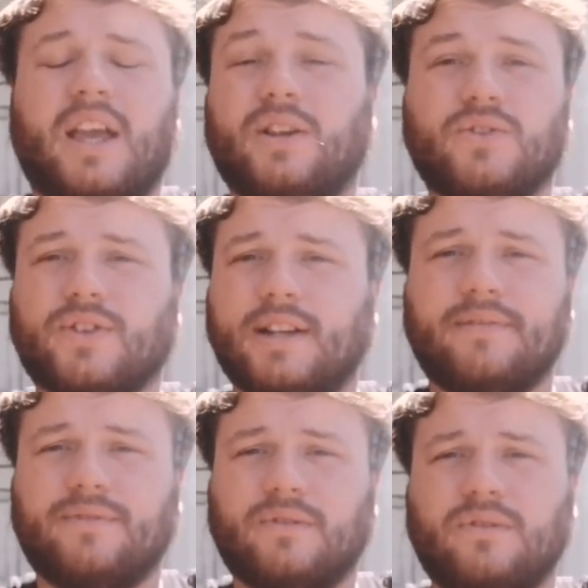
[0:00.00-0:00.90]
in
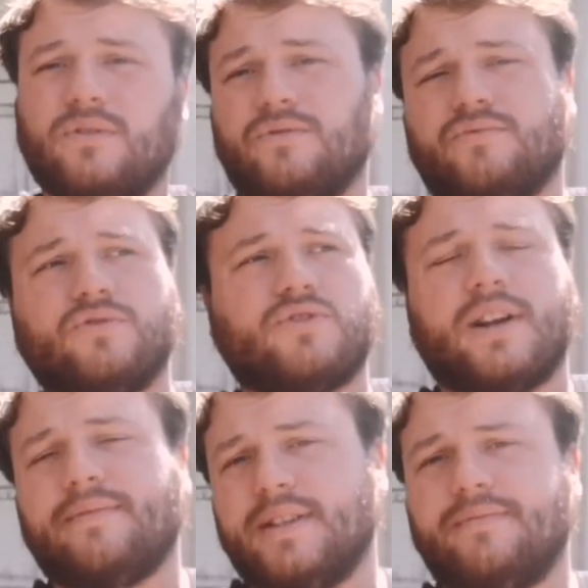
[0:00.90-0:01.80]
Australia for, or
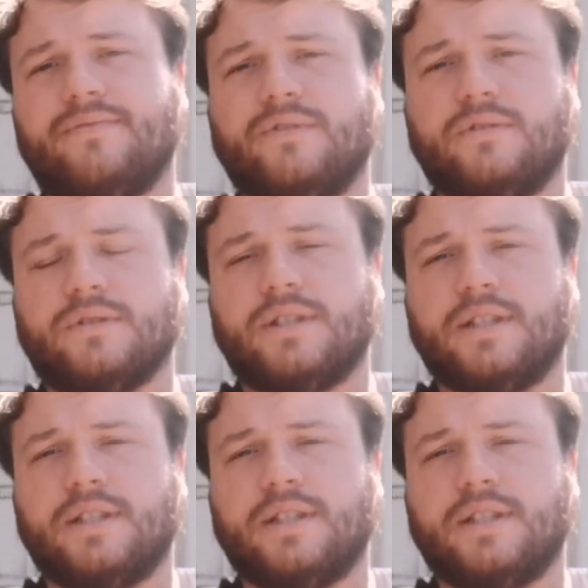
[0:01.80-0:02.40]
traveling for,